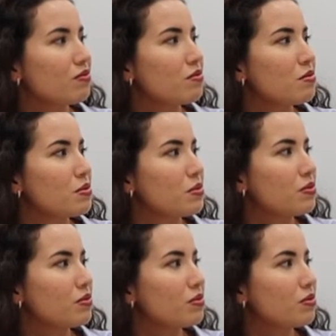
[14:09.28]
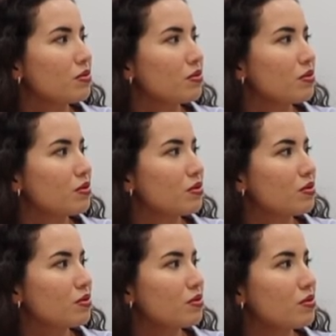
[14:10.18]

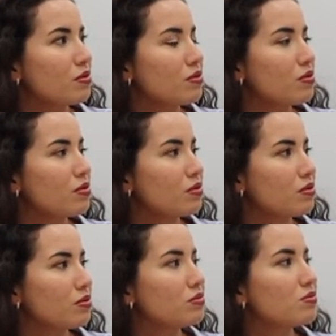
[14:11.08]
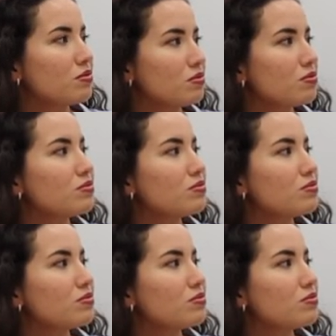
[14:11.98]
The person shown says nothing.